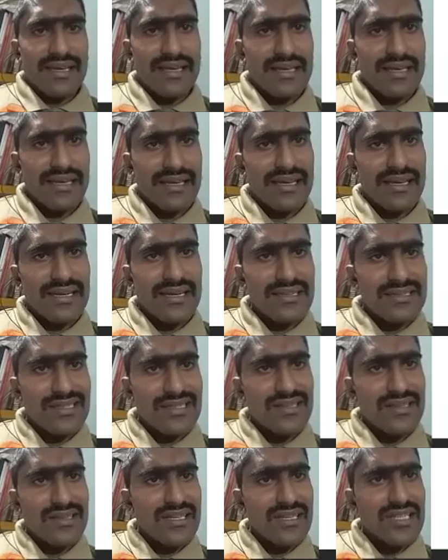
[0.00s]
here
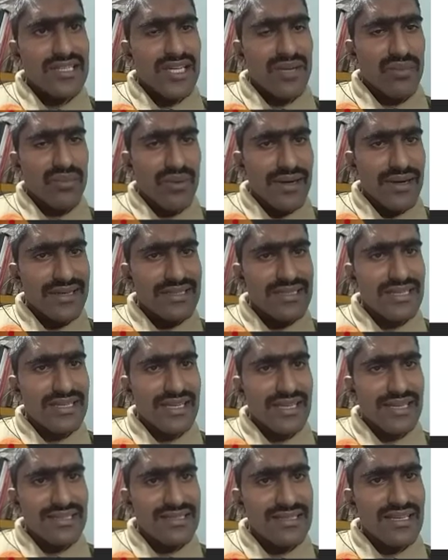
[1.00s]
G3 checkpoint
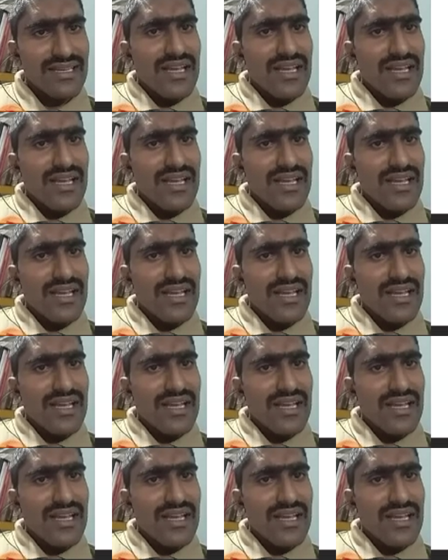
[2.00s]
checks